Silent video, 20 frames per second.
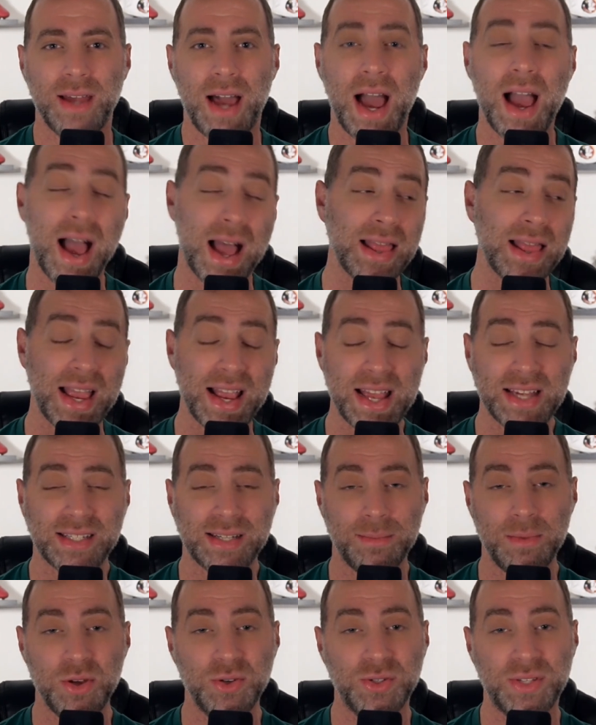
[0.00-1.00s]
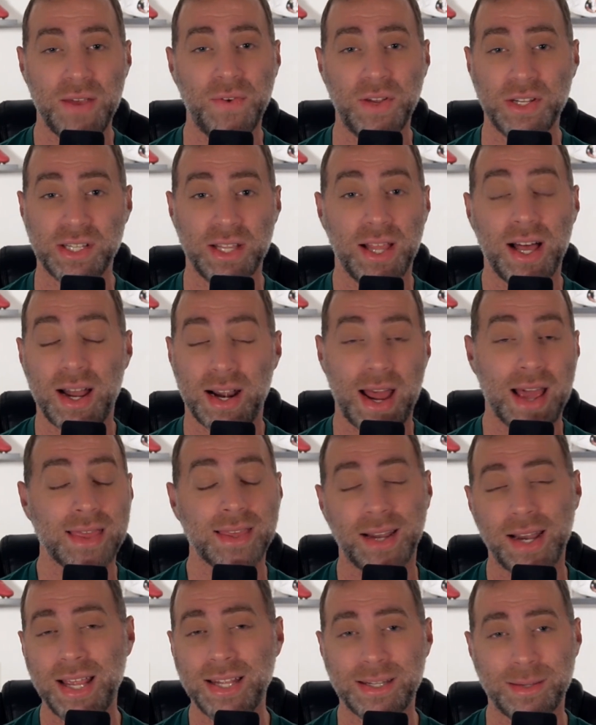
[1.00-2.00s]
I like SMU's defense a lot. I
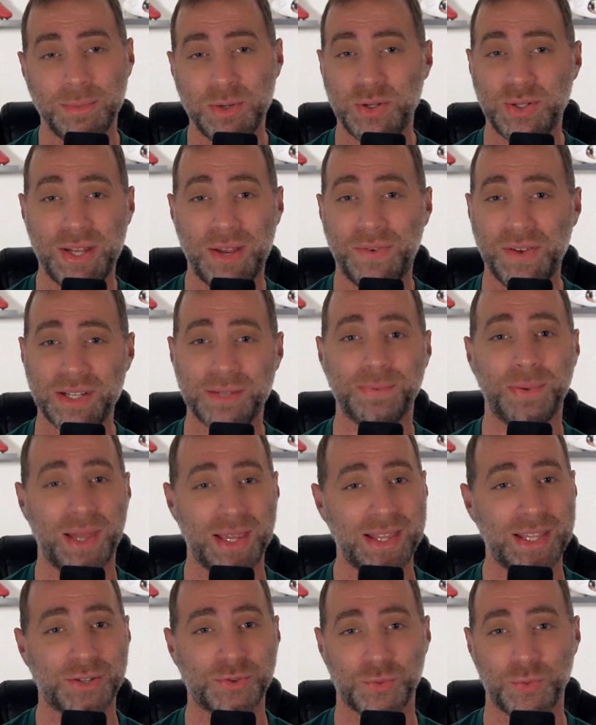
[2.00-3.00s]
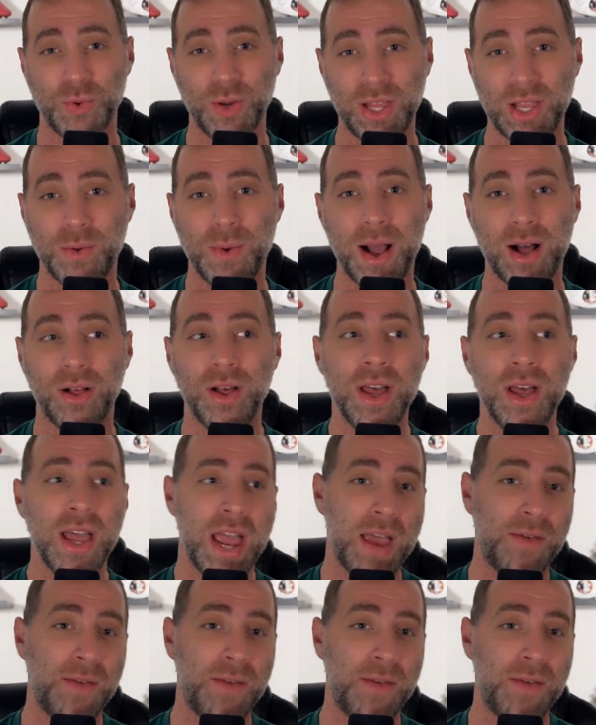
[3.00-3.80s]
thought SMU's defense played this really well.